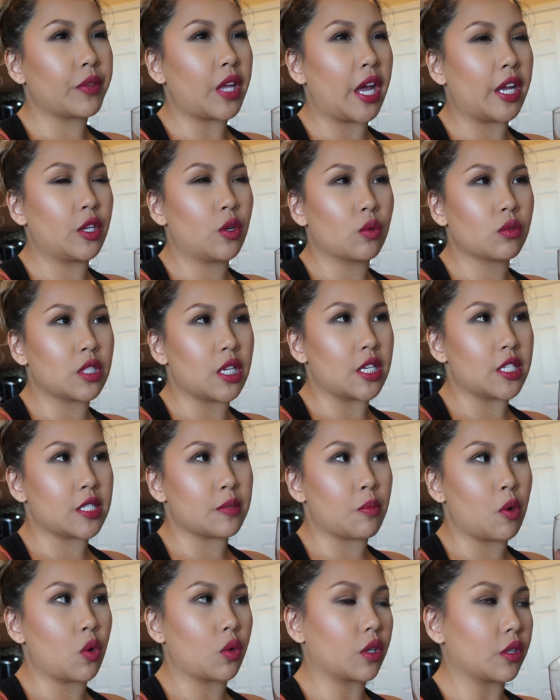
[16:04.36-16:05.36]
I don't taste
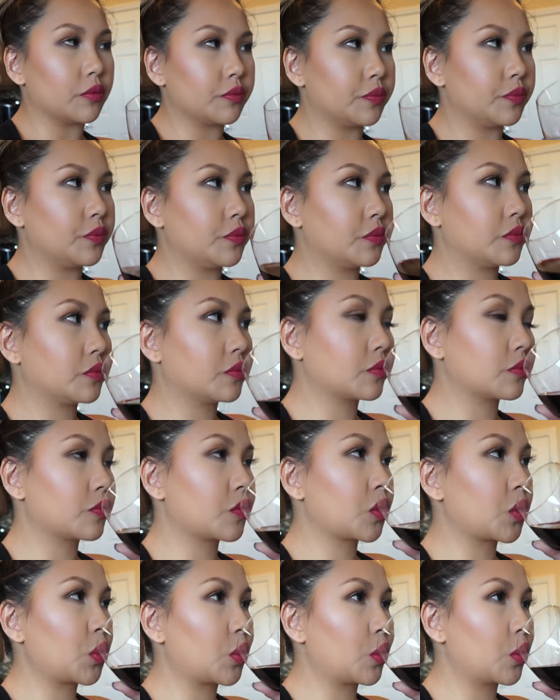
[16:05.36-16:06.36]
smoke,
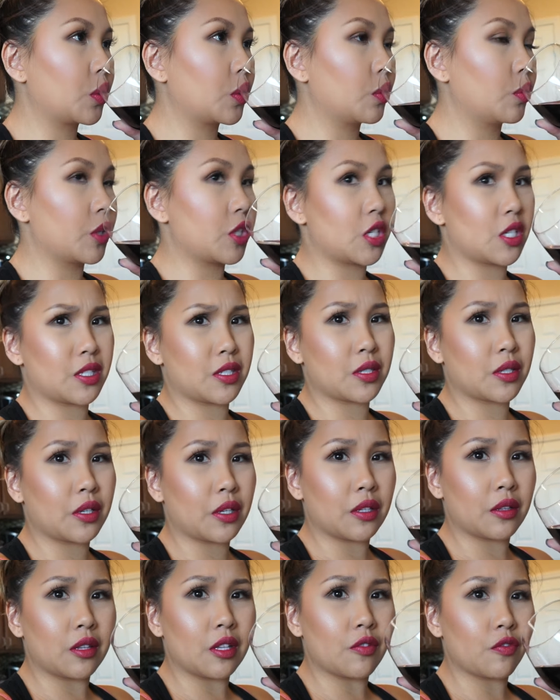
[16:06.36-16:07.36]
which is a
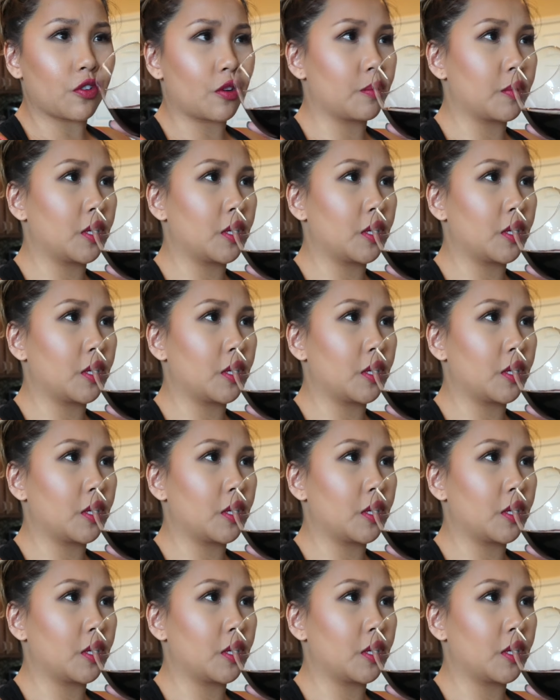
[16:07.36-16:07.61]
good thing for